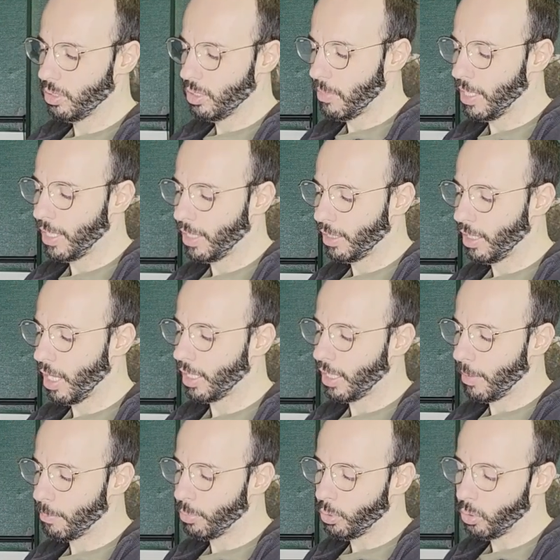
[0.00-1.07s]
Make it like
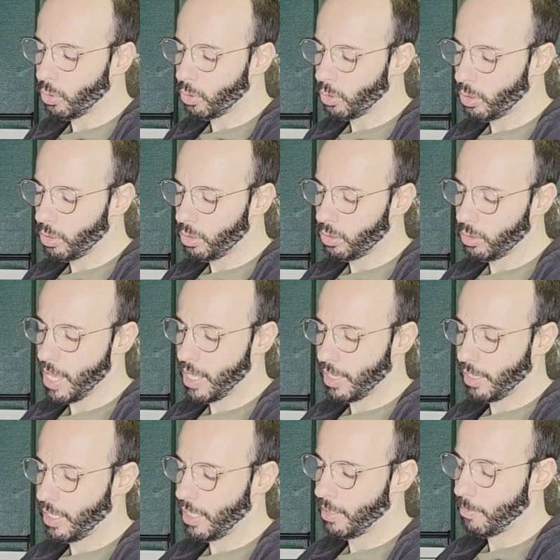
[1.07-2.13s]
a ball
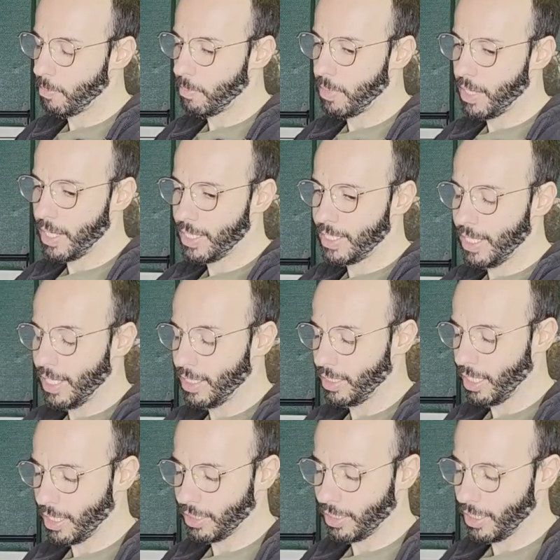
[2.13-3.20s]
and then press it
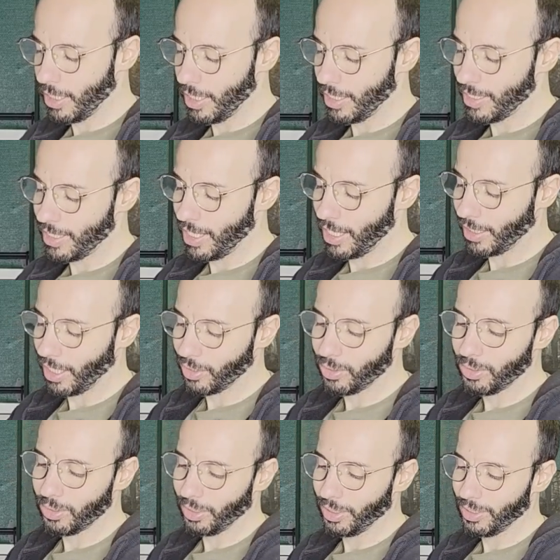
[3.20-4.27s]
until it's like a
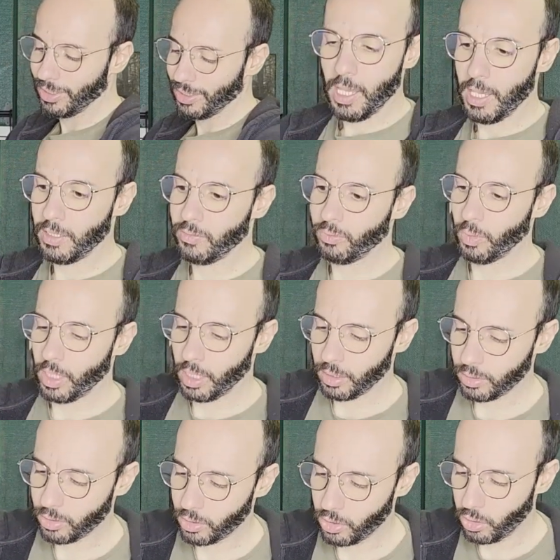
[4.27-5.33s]
coin. And
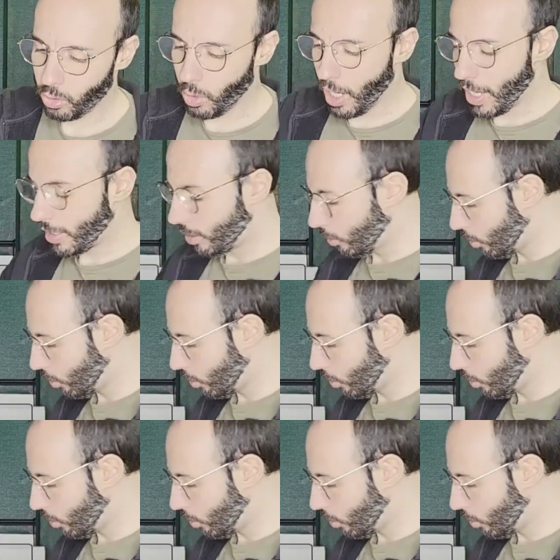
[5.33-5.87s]
voila. You add